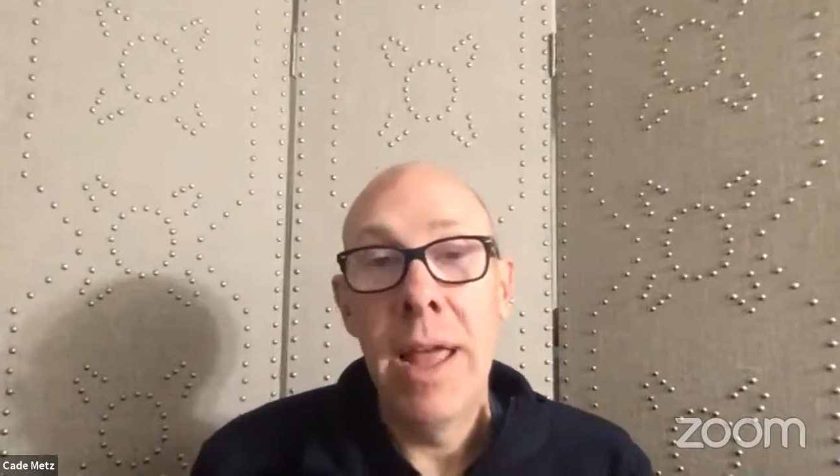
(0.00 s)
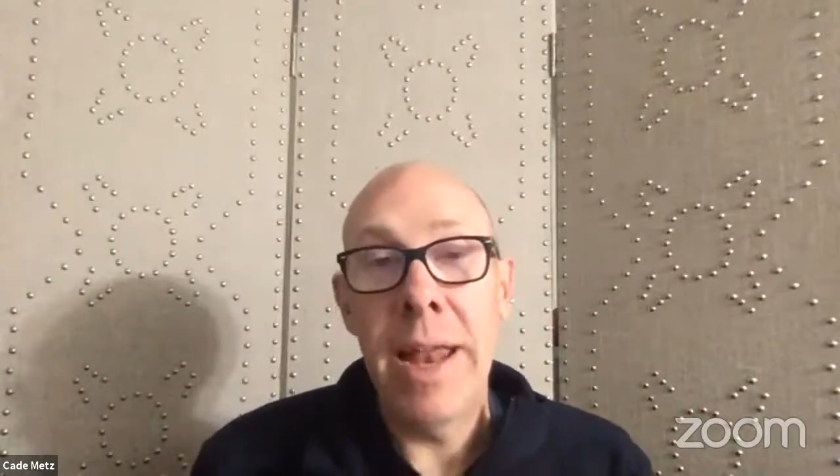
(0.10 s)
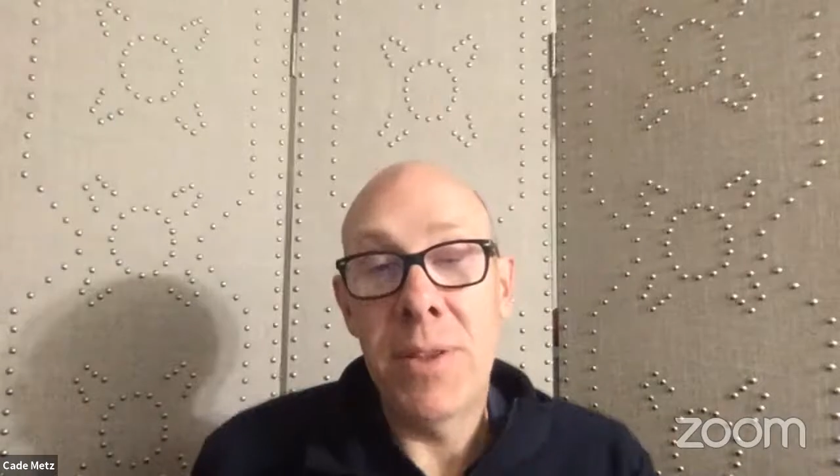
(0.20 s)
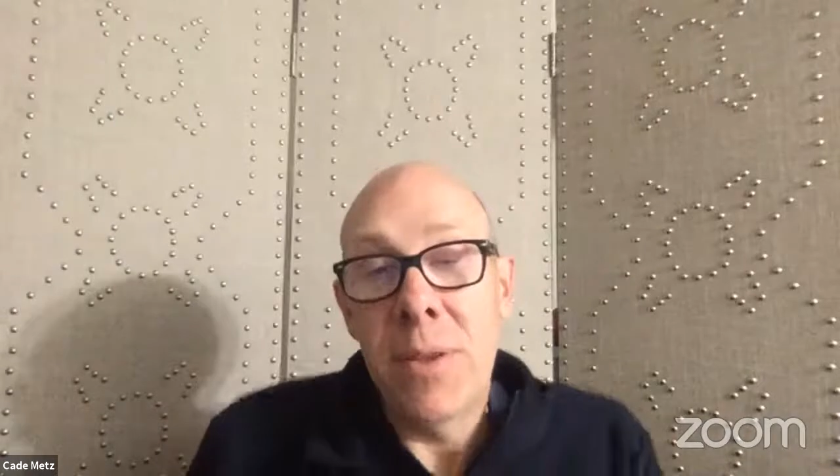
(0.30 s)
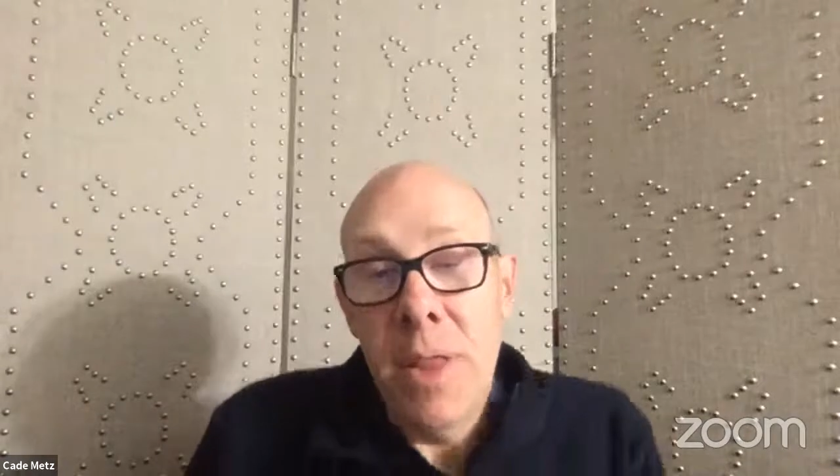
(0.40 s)

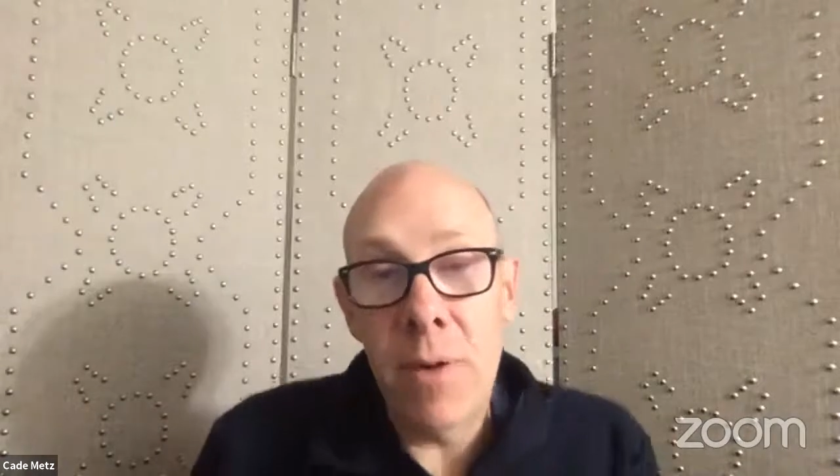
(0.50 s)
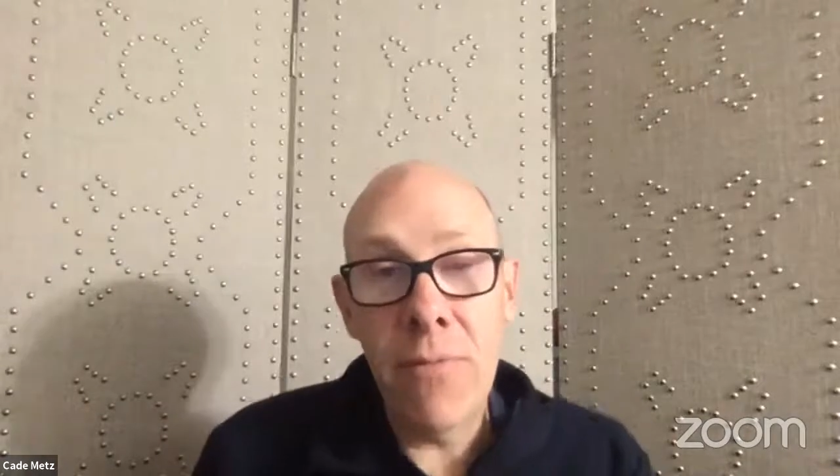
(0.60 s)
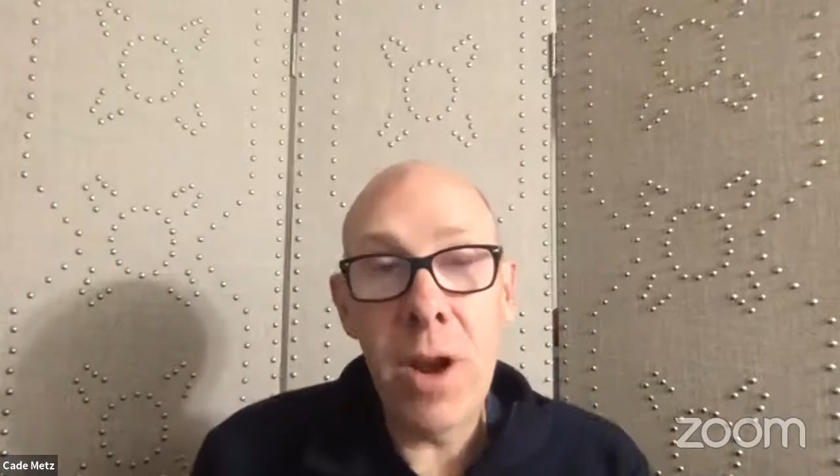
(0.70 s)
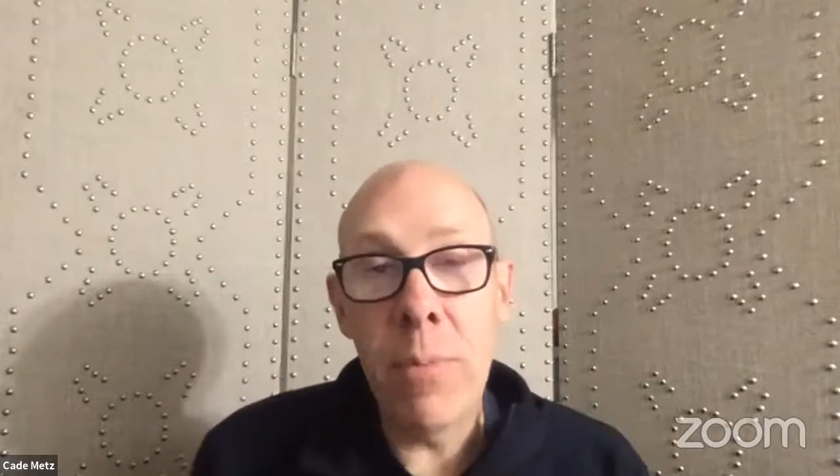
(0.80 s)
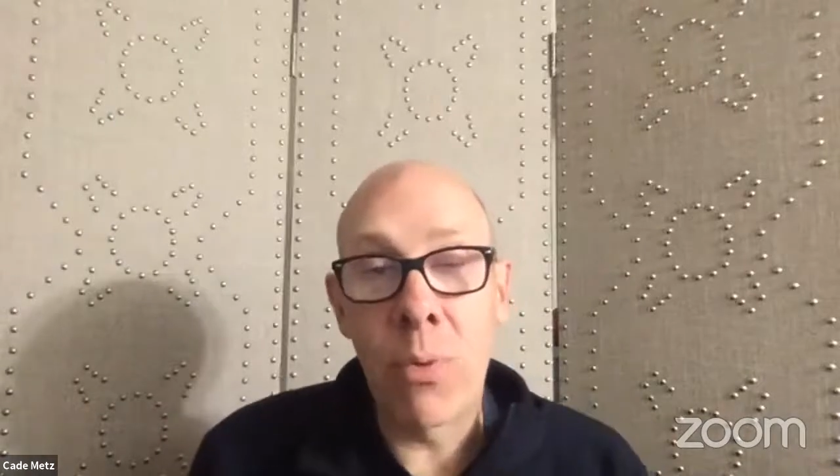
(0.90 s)
And they're
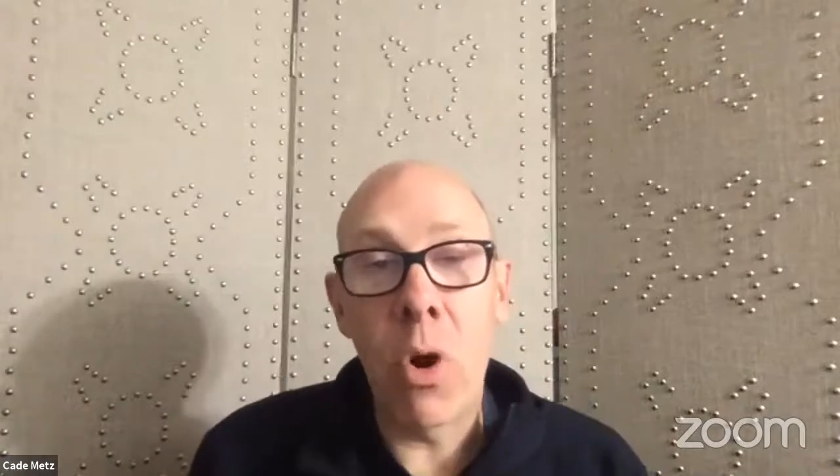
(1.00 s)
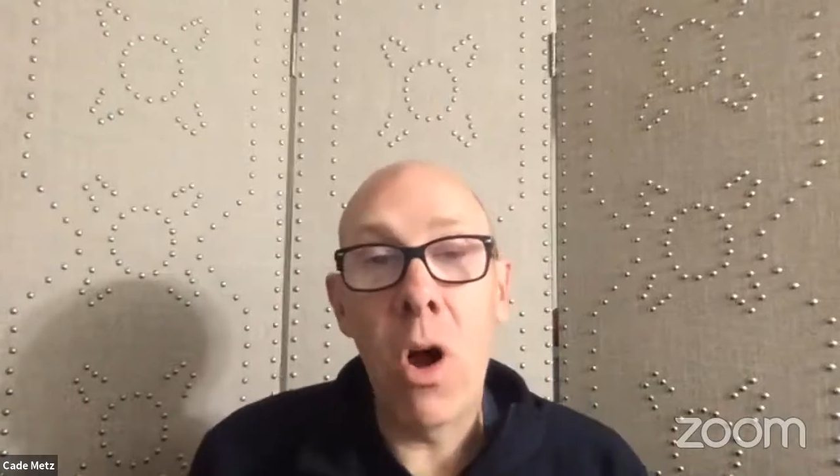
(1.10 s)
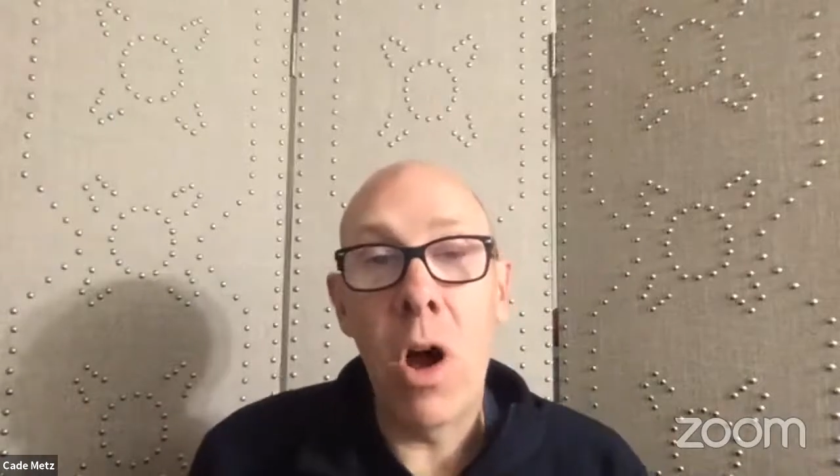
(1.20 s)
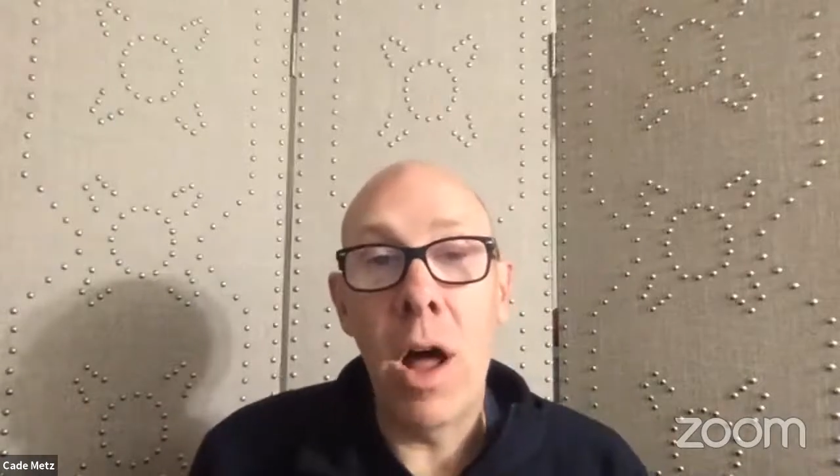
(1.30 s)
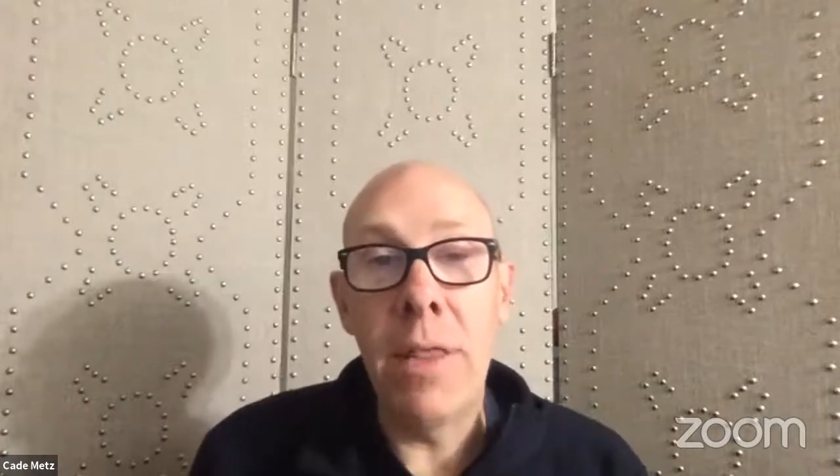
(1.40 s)
very
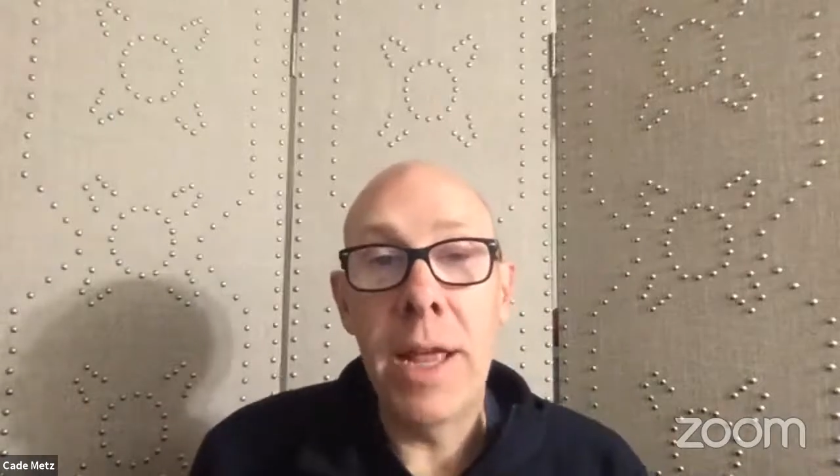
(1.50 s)
broad.